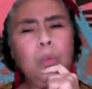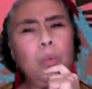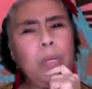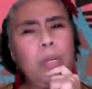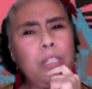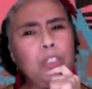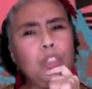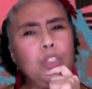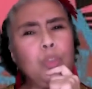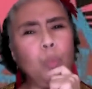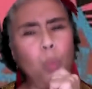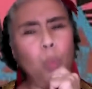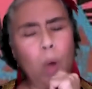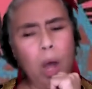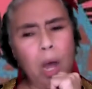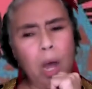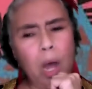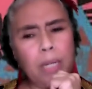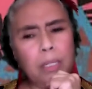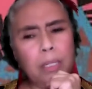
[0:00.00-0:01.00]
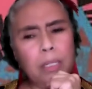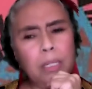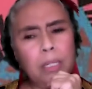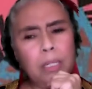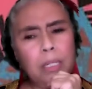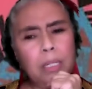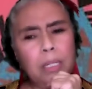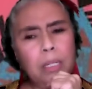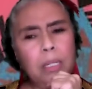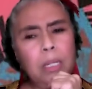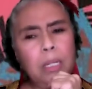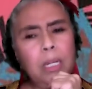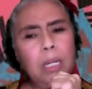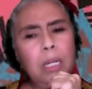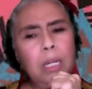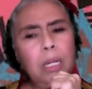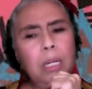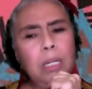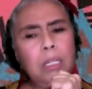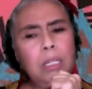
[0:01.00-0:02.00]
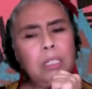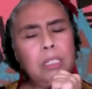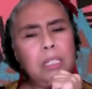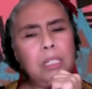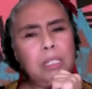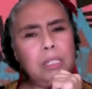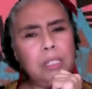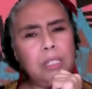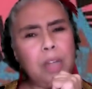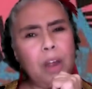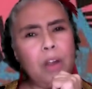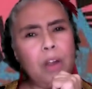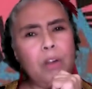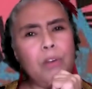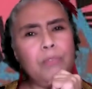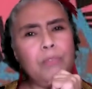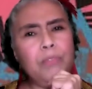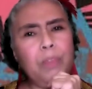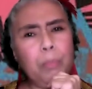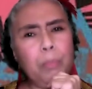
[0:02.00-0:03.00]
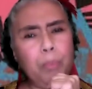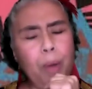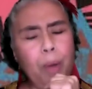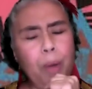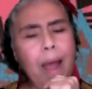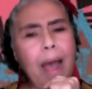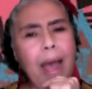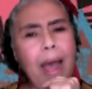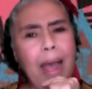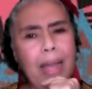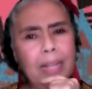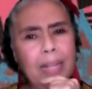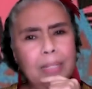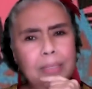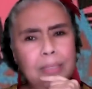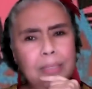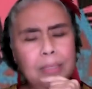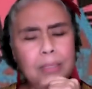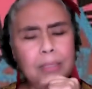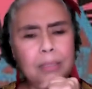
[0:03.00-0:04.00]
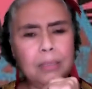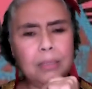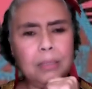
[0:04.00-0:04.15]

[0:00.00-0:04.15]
which one deserved the prize?